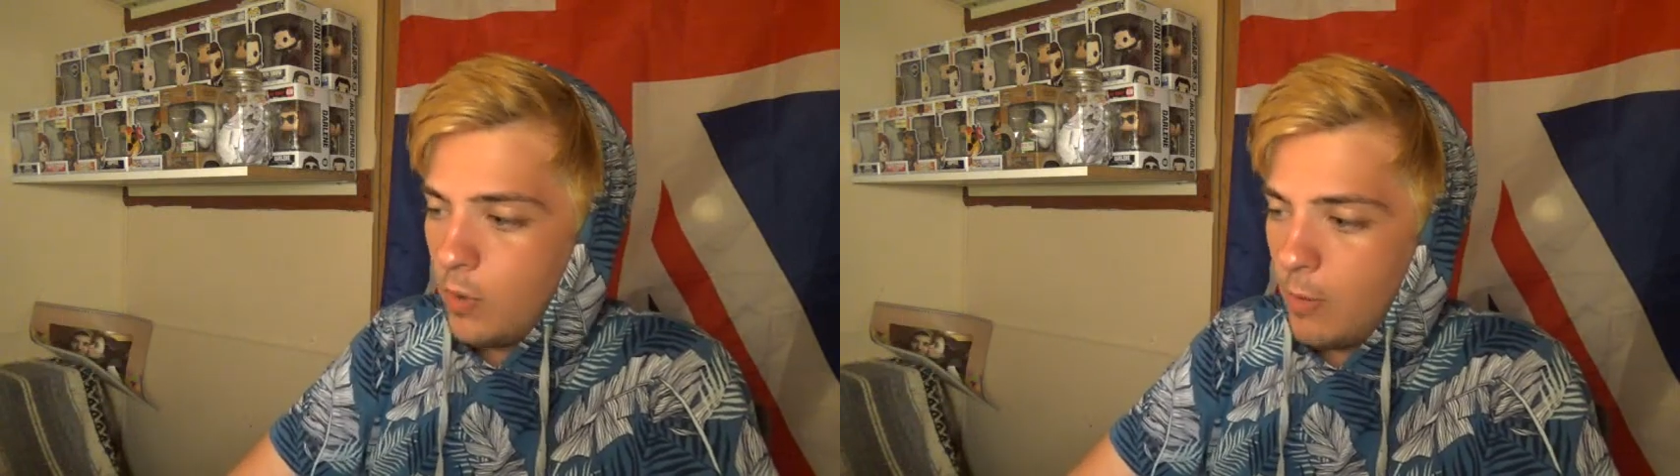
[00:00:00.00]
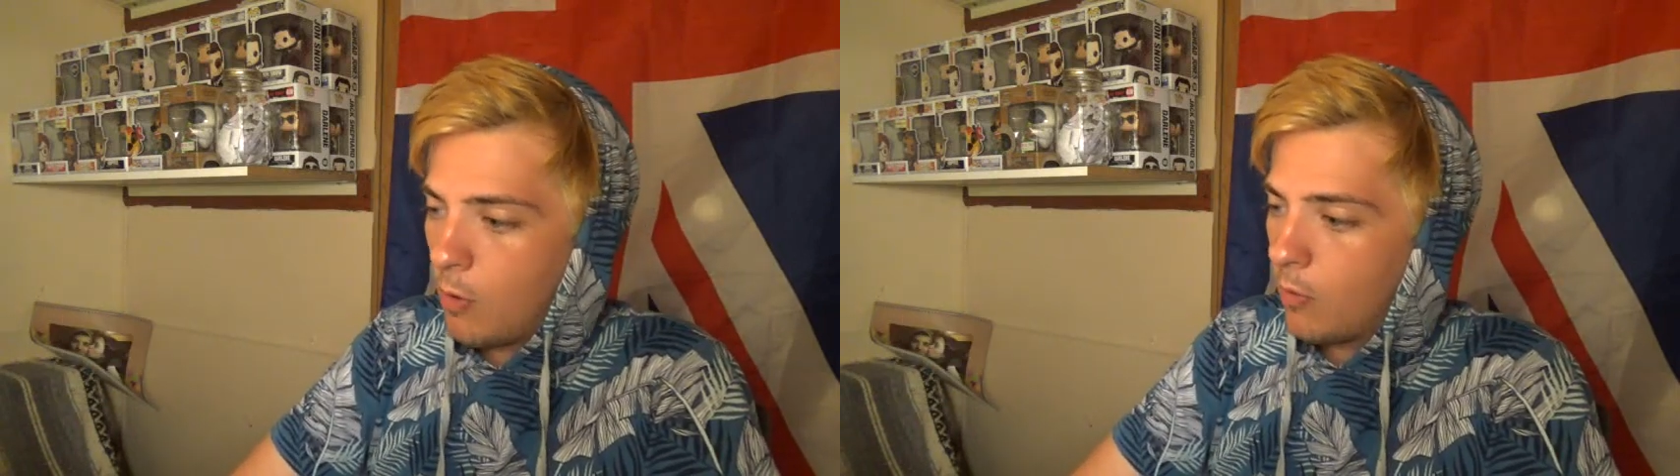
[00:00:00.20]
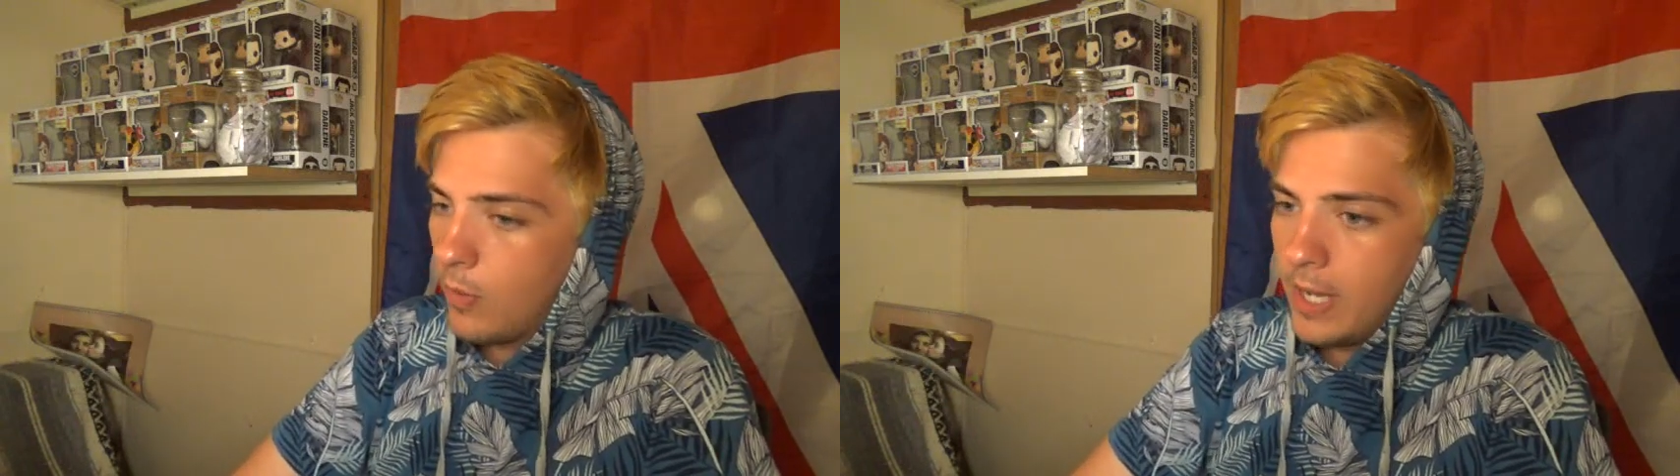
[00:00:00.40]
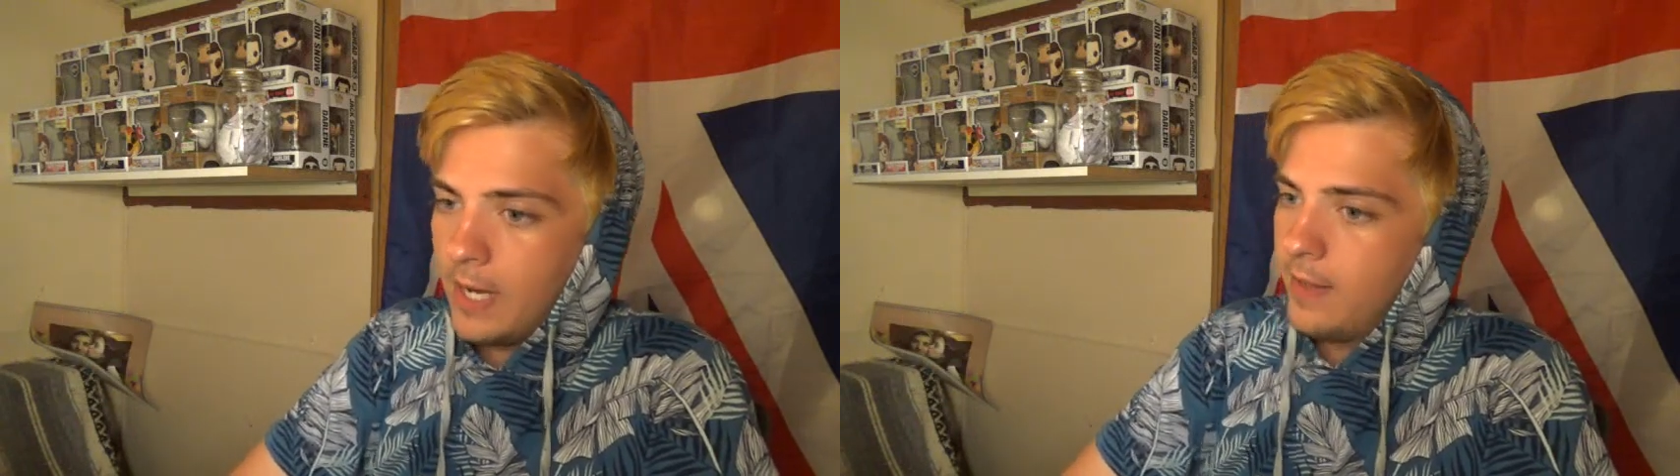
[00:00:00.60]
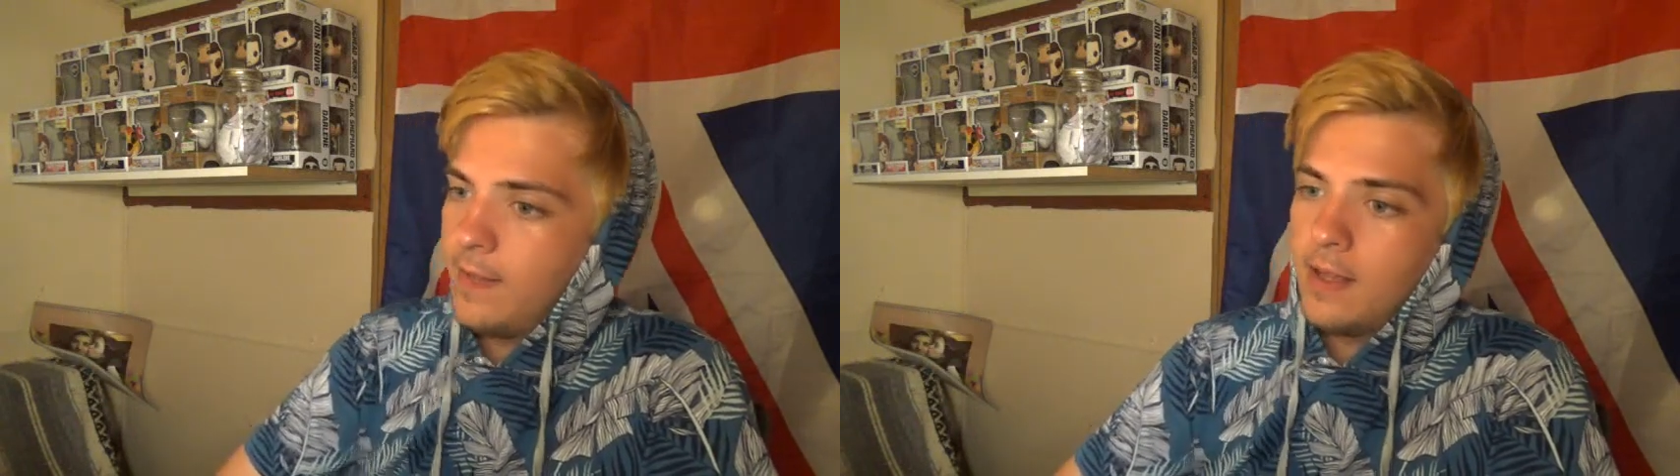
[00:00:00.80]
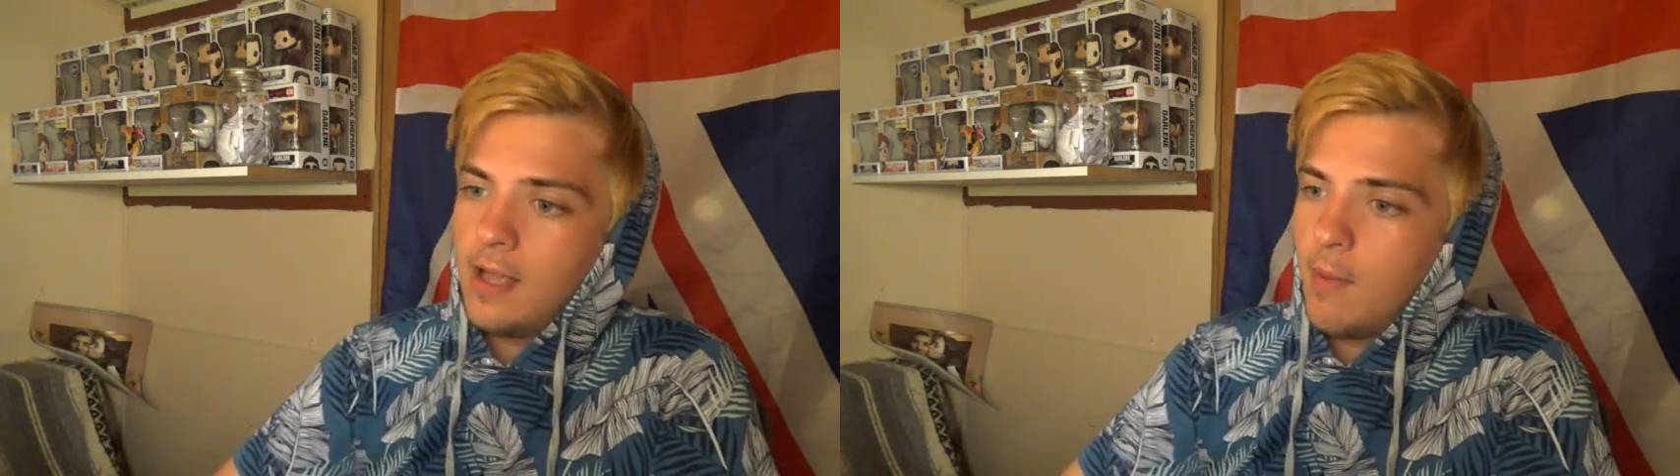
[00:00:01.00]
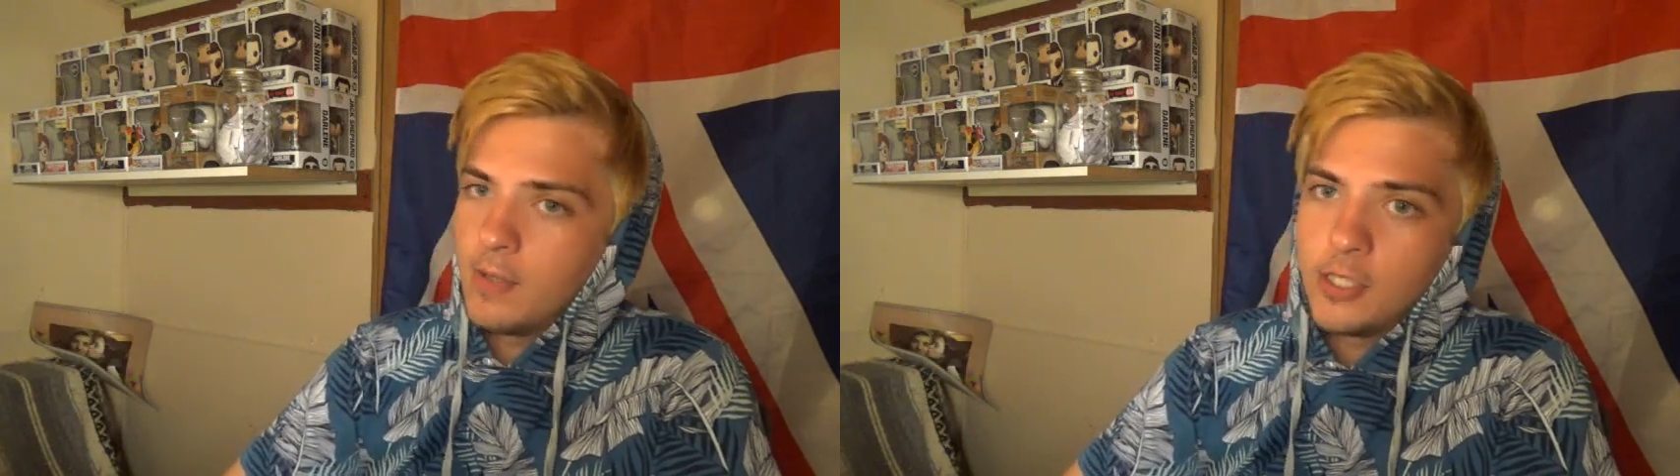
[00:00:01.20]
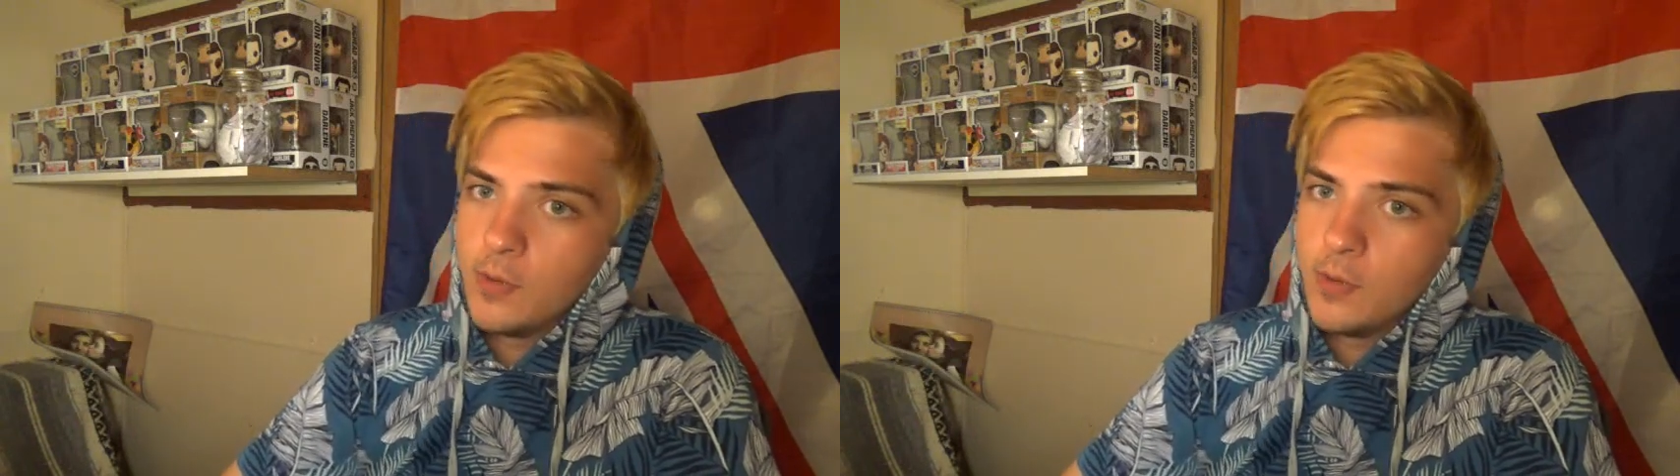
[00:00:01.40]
He won't let anything happen